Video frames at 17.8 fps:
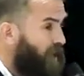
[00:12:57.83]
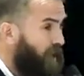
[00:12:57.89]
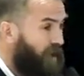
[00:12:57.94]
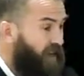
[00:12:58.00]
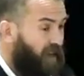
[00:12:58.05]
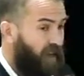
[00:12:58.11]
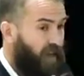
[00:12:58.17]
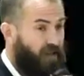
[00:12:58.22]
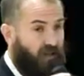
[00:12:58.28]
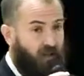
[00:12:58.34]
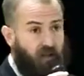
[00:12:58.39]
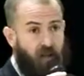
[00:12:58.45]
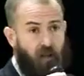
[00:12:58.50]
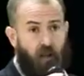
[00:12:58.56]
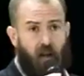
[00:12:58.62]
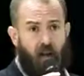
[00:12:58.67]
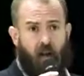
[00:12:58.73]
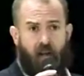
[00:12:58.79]
At
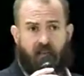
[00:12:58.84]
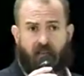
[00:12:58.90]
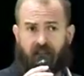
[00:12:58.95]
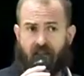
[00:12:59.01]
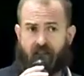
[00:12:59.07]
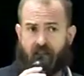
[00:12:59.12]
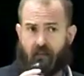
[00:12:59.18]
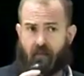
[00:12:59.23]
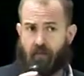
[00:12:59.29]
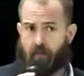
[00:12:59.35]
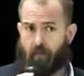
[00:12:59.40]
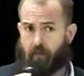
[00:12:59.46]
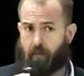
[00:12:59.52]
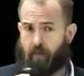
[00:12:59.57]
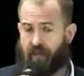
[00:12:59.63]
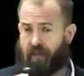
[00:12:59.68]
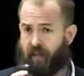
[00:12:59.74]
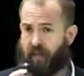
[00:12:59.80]
Kingsland, this
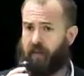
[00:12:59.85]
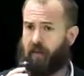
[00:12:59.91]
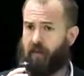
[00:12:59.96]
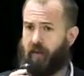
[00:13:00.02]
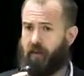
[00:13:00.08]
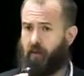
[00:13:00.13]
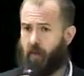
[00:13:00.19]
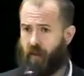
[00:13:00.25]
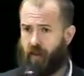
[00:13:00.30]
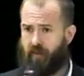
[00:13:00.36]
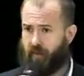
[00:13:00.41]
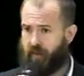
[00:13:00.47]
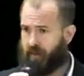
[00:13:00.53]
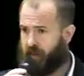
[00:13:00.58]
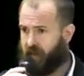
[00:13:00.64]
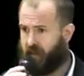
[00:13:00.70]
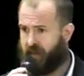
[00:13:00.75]
isn't particularly relevant,